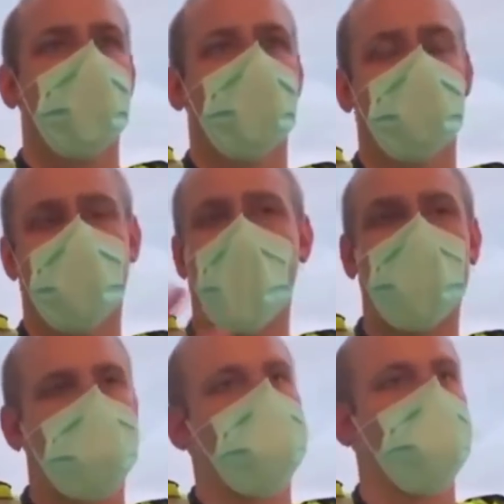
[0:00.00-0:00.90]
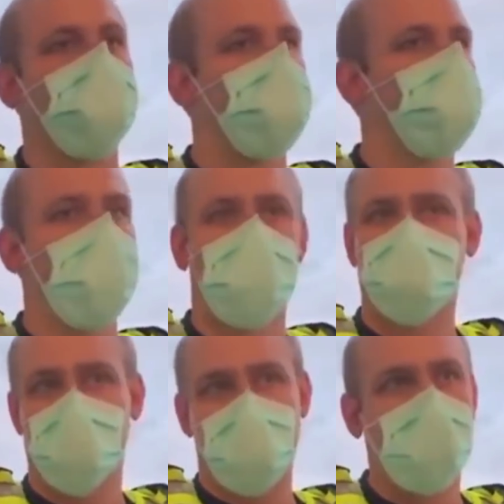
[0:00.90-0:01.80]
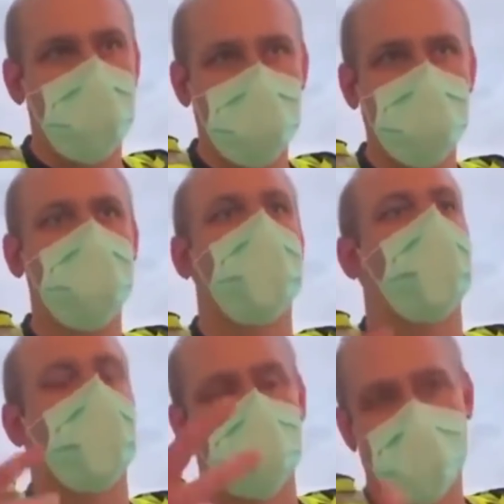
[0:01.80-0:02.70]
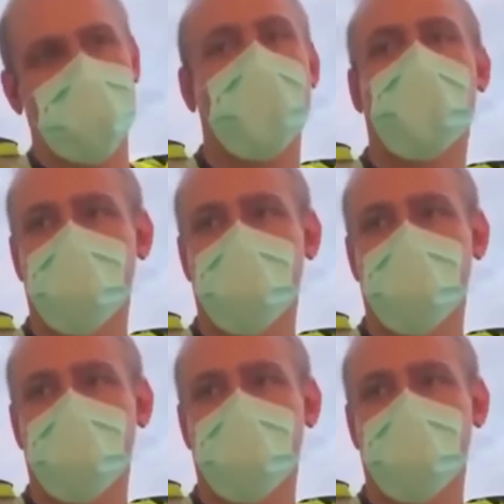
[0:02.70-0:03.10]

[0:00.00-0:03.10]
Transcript: But your attitude has been horrible, and you guys are it's